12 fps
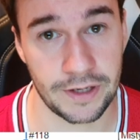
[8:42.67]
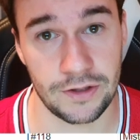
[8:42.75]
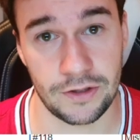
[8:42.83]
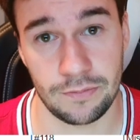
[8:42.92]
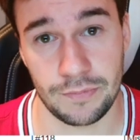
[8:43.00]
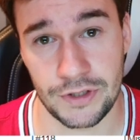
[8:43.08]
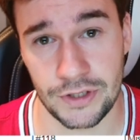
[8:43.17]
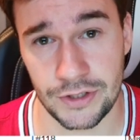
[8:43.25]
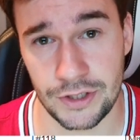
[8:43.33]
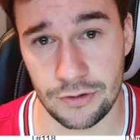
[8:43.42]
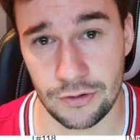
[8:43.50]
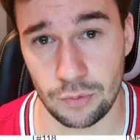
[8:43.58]
and the Misty's
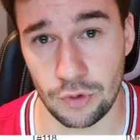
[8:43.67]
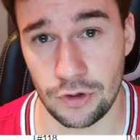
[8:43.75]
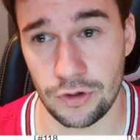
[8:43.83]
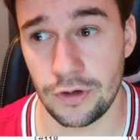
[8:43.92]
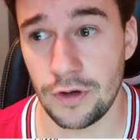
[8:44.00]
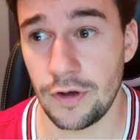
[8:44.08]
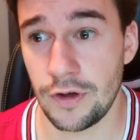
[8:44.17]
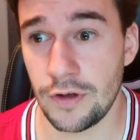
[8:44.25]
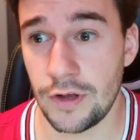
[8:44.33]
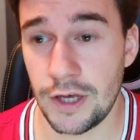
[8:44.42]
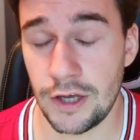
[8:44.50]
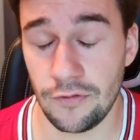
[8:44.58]
Tears were
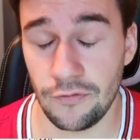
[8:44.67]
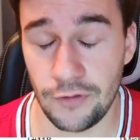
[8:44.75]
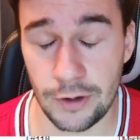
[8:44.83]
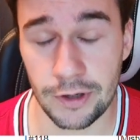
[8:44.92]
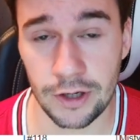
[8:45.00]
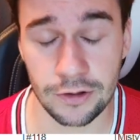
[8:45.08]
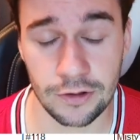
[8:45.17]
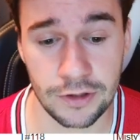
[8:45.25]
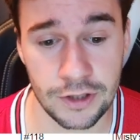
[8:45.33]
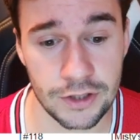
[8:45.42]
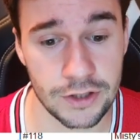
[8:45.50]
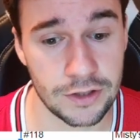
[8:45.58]
in very good
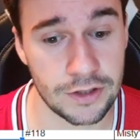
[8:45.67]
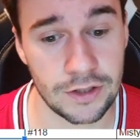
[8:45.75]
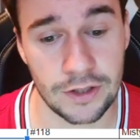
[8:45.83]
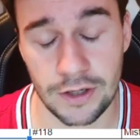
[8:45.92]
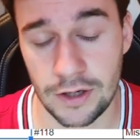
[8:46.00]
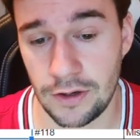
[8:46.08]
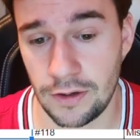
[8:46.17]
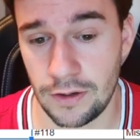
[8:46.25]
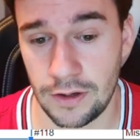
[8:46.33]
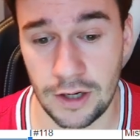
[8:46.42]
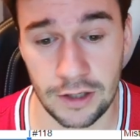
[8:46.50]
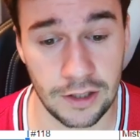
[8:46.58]
condition.
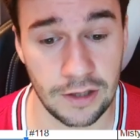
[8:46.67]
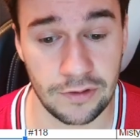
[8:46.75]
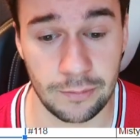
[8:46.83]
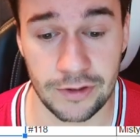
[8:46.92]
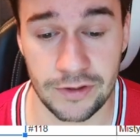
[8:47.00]
I'd give them a